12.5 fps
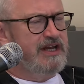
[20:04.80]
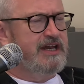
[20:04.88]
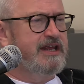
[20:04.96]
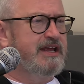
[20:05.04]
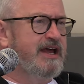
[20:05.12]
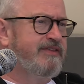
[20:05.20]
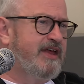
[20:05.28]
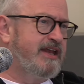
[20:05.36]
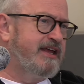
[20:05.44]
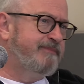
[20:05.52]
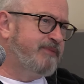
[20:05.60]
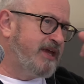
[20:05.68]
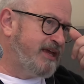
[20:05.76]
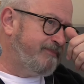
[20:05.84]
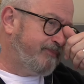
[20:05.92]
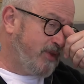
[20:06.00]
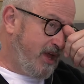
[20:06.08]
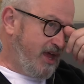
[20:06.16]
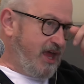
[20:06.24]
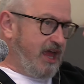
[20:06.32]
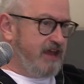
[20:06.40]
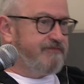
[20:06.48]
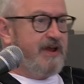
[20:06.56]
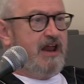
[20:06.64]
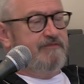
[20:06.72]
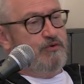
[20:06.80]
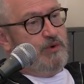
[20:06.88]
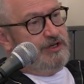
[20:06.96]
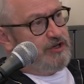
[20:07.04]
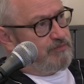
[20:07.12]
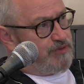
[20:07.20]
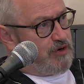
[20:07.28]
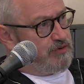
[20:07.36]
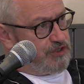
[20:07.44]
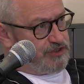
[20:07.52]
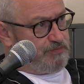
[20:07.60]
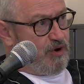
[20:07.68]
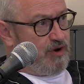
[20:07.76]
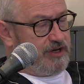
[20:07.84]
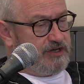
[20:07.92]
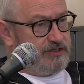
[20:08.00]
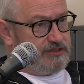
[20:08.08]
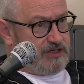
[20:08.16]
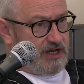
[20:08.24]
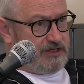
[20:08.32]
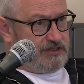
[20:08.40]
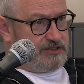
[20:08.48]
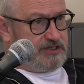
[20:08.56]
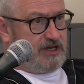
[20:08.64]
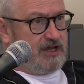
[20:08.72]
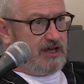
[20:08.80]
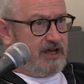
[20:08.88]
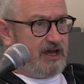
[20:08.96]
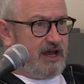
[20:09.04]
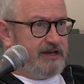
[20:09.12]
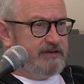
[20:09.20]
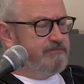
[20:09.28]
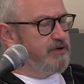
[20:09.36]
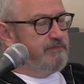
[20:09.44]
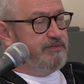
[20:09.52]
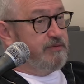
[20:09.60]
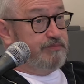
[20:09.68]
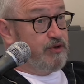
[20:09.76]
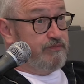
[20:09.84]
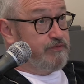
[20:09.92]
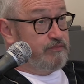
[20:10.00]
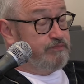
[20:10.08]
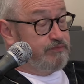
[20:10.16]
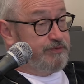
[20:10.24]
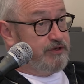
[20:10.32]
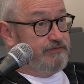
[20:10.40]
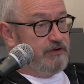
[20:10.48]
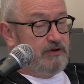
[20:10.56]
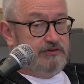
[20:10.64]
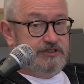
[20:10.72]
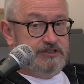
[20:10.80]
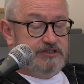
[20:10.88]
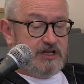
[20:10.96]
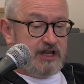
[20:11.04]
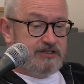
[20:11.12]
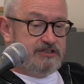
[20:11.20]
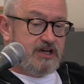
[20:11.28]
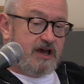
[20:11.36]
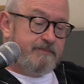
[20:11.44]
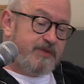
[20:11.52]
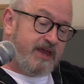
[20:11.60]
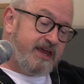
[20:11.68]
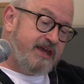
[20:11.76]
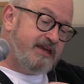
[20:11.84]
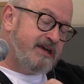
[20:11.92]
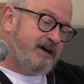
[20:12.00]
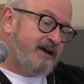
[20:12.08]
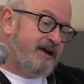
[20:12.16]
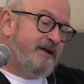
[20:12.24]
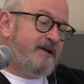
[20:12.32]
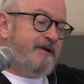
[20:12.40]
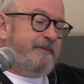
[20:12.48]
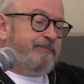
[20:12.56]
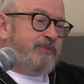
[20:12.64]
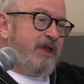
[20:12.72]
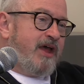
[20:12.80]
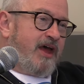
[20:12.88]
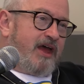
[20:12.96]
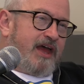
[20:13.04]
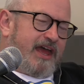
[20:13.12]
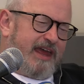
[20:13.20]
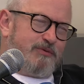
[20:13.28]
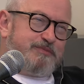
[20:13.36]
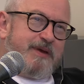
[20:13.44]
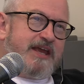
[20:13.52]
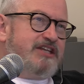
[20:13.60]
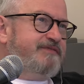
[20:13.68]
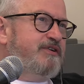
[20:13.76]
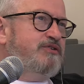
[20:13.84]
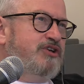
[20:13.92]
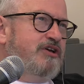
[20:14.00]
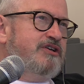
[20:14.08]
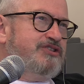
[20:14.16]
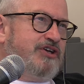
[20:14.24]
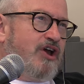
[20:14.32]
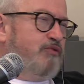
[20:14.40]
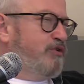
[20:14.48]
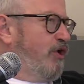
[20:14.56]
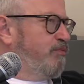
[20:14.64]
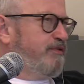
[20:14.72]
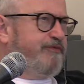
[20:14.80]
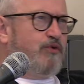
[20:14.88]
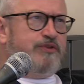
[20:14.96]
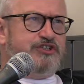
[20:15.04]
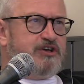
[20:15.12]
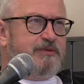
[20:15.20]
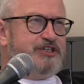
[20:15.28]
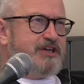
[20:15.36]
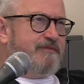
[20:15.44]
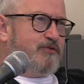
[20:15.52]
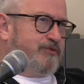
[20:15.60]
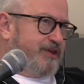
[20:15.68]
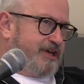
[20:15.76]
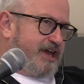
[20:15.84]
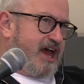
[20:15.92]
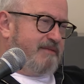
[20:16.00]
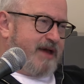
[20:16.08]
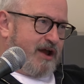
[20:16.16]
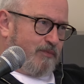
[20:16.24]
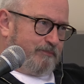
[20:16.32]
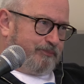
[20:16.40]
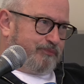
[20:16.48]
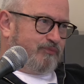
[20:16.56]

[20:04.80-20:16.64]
and he and then he he he fell out the window and broke his spine, and and uh, and beautiful beautiful artist, and um, he uh, he was being interviewed years ago, long before the Jimmy Savile thing came out,